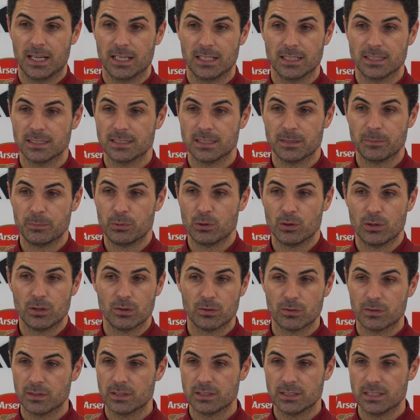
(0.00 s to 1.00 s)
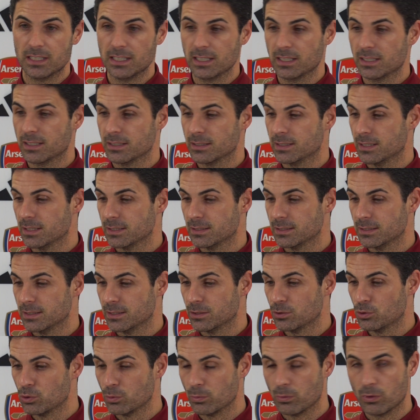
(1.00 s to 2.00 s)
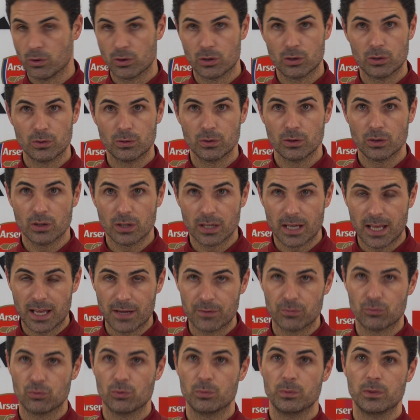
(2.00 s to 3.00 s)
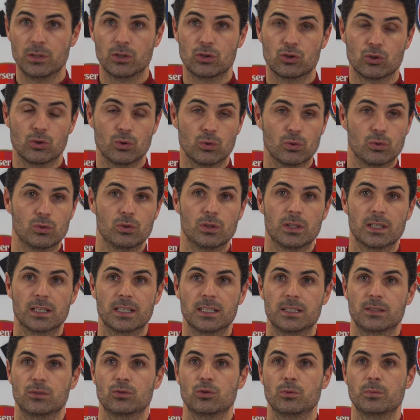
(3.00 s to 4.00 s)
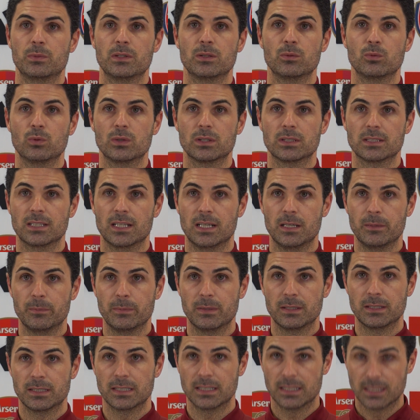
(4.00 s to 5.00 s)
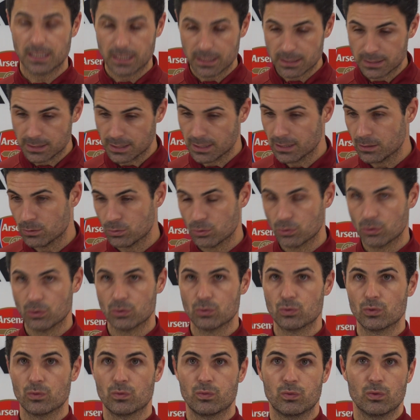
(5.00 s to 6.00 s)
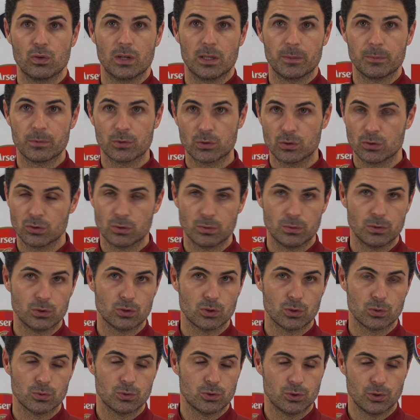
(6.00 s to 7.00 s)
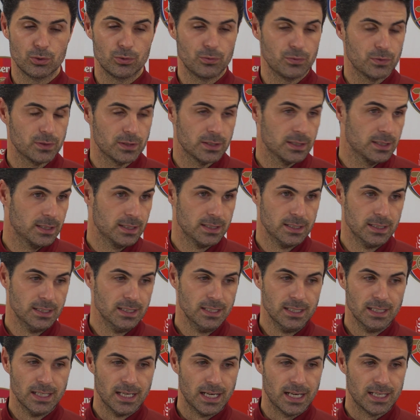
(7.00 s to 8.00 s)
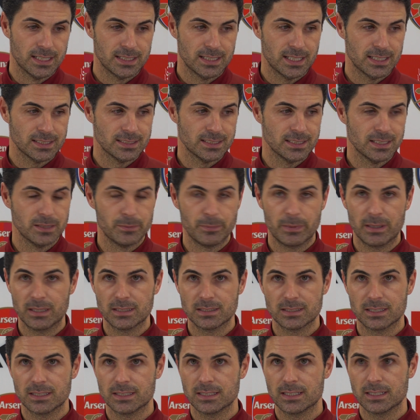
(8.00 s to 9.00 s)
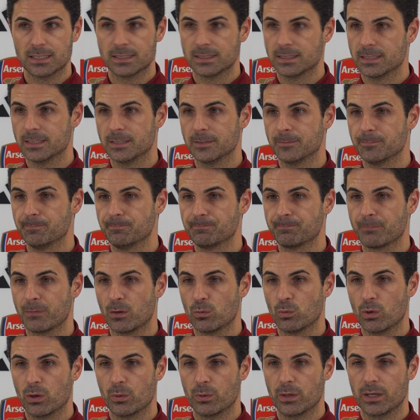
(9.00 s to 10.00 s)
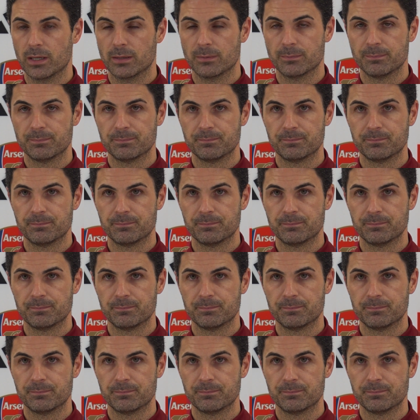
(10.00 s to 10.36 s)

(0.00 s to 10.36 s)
it's the beauty of this league that tomorrow you're going to have to be so good again to beat West Ham, and the next day to go to Fulham is going to be so tough. And that's the demands, and that's where we are.